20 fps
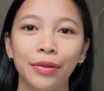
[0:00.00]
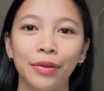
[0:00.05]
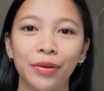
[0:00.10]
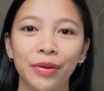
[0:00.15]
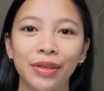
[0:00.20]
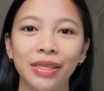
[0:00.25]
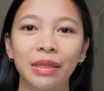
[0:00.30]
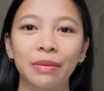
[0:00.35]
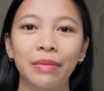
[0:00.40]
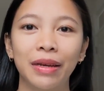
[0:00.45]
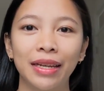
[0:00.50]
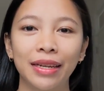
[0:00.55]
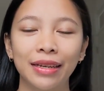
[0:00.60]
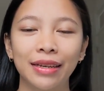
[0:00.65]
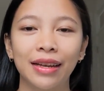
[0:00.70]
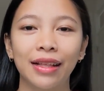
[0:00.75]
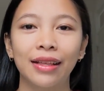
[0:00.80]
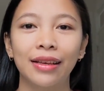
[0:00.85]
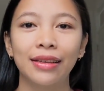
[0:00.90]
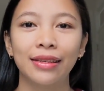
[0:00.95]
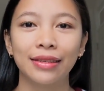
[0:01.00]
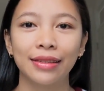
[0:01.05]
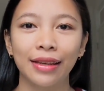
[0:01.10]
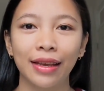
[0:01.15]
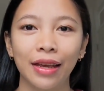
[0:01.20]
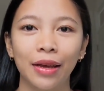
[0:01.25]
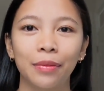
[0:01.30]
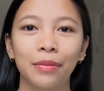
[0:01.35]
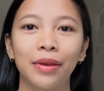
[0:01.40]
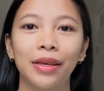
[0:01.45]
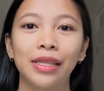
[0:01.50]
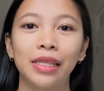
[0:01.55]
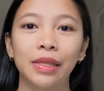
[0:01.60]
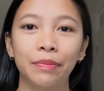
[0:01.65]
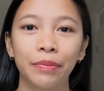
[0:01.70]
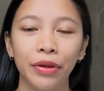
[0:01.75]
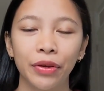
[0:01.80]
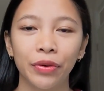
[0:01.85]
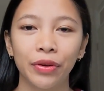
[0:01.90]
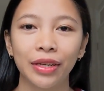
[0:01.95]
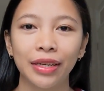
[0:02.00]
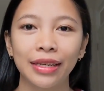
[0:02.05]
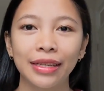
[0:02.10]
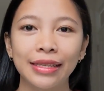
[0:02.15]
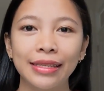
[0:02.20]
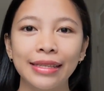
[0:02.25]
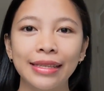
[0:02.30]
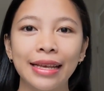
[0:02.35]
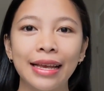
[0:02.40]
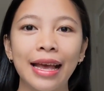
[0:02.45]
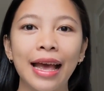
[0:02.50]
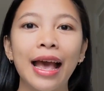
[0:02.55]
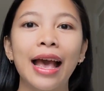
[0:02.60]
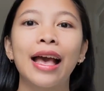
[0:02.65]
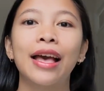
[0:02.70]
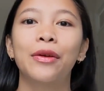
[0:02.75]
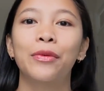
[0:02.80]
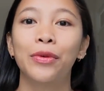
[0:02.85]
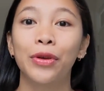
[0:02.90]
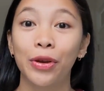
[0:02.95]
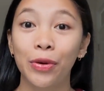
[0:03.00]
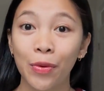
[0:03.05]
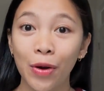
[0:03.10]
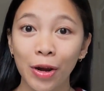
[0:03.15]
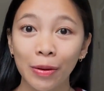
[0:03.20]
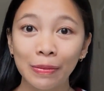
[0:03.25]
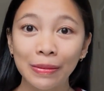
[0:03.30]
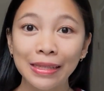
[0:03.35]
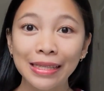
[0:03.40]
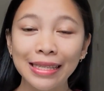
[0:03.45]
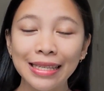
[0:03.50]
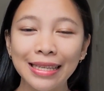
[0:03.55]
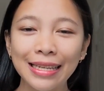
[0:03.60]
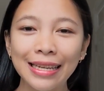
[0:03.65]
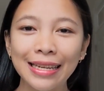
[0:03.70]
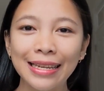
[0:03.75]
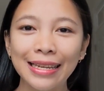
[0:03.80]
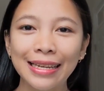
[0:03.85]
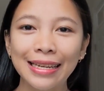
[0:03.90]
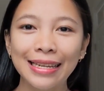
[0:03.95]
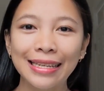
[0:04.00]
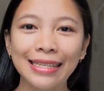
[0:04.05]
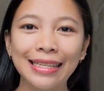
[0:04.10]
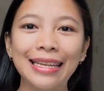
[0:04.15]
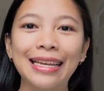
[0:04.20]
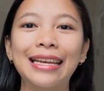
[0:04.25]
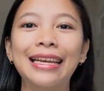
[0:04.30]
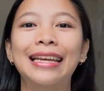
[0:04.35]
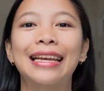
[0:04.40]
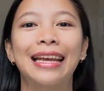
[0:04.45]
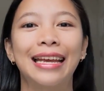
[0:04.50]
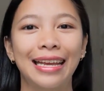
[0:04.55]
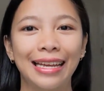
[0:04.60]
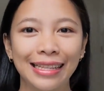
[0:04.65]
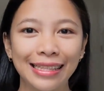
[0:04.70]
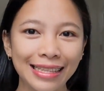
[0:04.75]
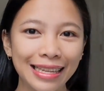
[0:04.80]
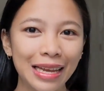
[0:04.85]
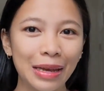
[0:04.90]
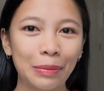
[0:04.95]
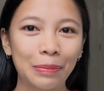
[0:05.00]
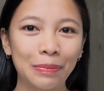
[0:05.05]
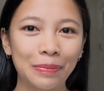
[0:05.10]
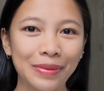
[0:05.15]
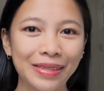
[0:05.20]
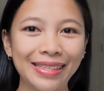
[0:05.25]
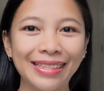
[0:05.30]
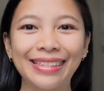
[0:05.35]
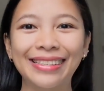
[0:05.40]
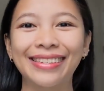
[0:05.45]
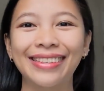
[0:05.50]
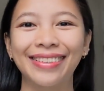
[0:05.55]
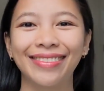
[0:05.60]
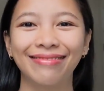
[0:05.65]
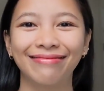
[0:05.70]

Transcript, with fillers: Luke's medical exam experience, requirements needed, and tips.